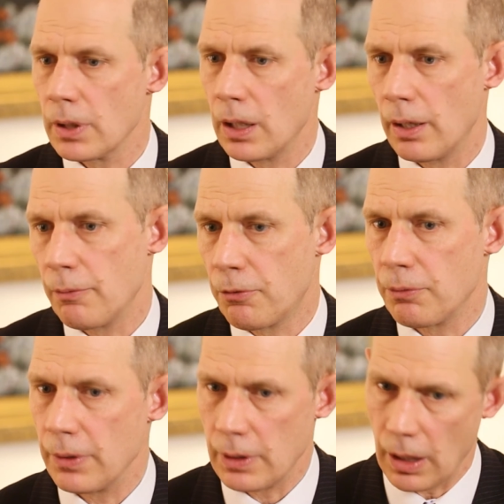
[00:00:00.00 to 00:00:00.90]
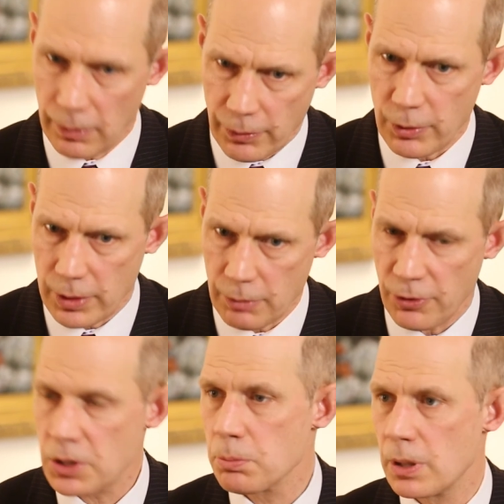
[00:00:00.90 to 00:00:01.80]
the
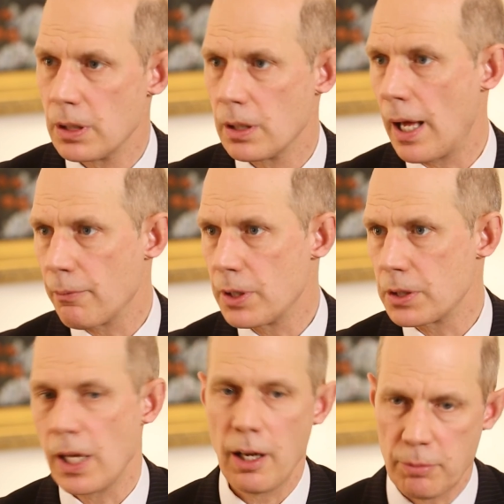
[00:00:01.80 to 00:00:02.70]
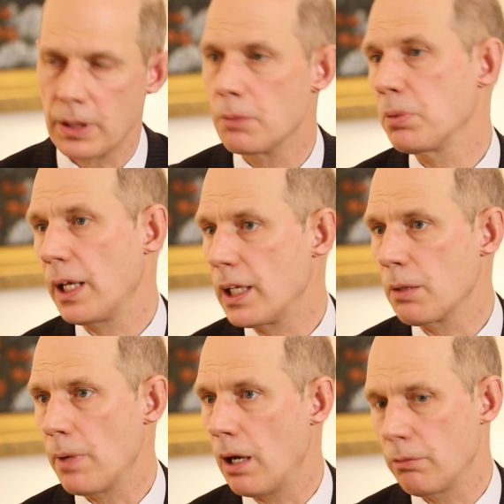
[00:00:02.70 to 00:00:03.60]
fishermen in that region have been complaining
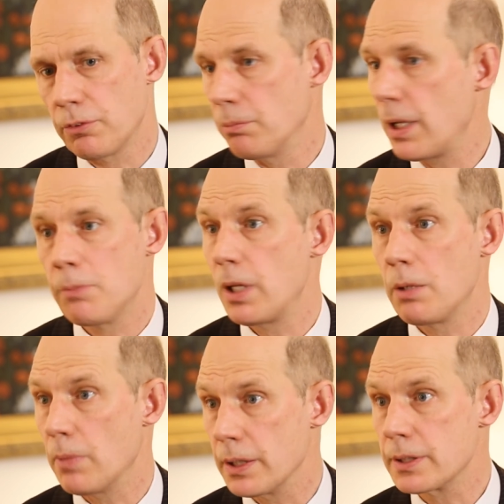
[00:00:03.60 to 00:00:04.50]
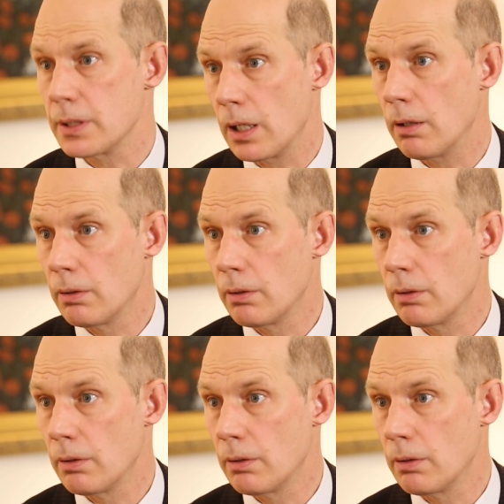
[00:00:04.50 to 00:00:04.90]
about for many, many months now.